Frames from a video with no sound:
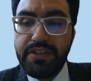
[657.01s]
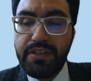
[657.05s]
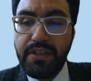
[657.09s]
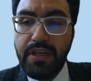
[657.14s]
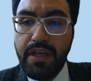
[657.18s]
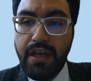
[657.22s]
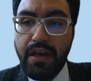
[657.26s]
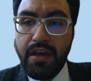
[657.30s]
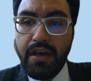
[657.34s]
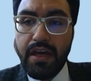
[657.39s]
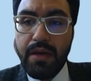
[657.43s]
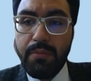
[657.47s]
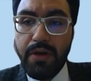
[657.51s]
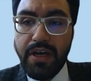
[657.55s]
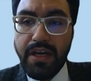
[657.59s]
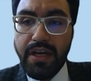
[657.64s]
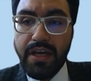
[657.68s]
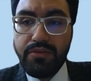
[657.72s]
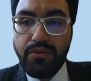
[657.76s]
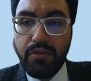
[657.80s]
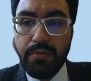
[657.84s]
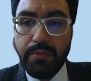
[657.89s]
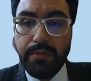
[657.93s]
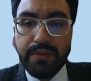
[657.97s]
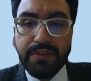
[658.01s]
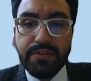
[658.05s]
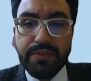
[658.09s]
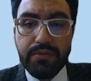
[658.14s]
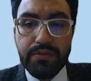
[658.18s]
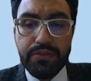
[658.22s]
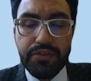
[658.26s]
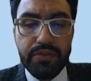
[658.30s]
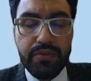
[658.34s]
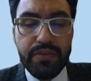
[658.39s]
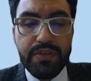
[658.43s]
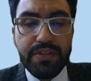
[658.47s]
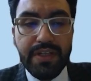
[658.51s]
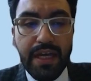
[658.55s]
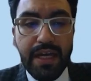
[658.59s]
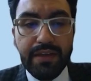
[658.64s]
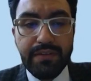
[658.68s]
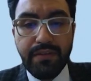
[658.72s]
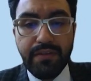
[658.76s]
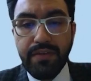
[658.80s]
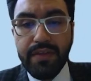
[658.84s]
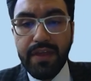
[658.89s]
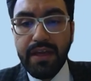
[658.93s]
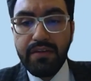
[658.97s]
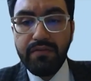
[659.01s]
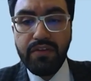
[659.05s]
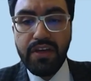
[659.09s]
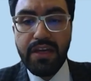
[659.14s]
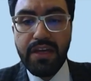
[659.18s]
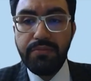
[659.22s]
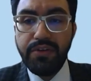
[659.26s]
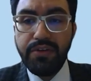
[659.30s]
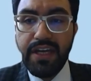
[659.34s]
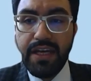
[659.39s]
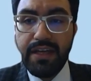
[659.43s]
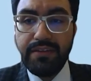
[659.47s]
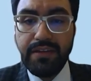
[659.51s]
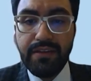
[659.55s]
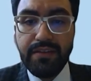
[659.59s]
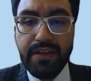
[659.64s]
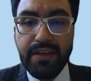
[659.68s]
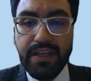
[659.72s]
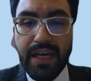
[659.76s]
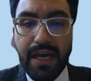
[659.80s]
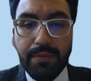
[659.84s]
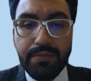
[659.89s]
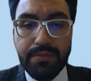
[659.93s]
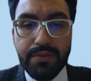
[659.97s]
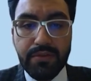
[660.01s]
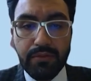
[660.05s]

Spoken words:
by absorbable sutures, and then we imbricated the capsule.